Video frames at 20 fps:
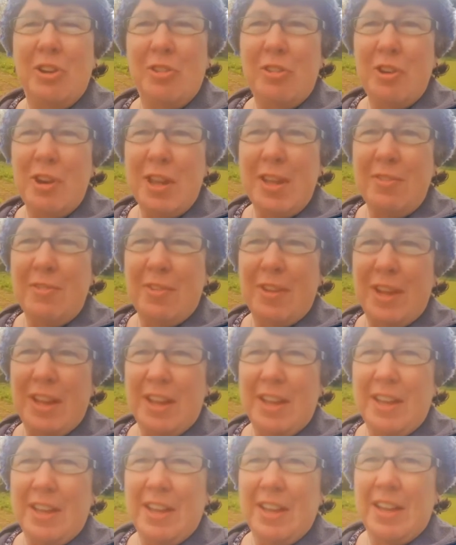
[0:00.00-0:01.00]

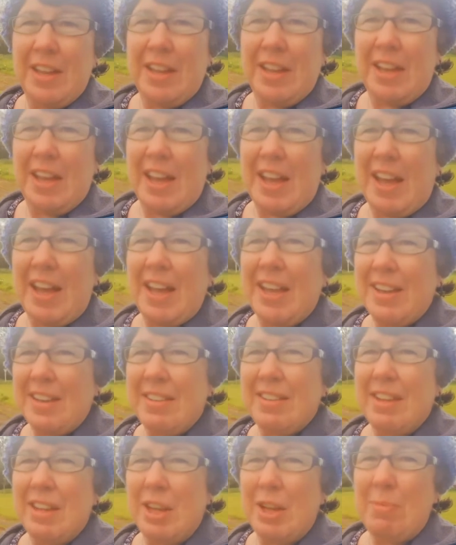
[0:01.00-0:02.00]
grieving,
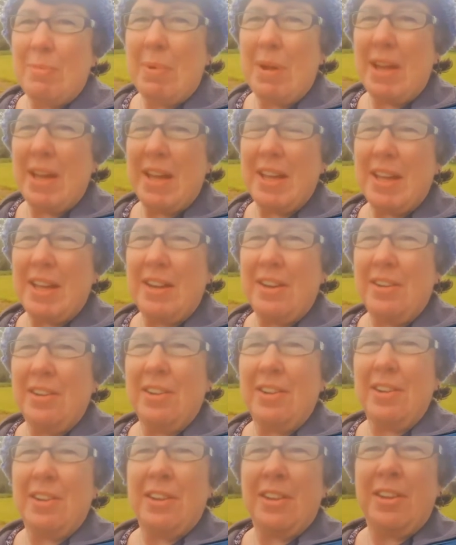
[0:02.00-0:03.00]
and in pain,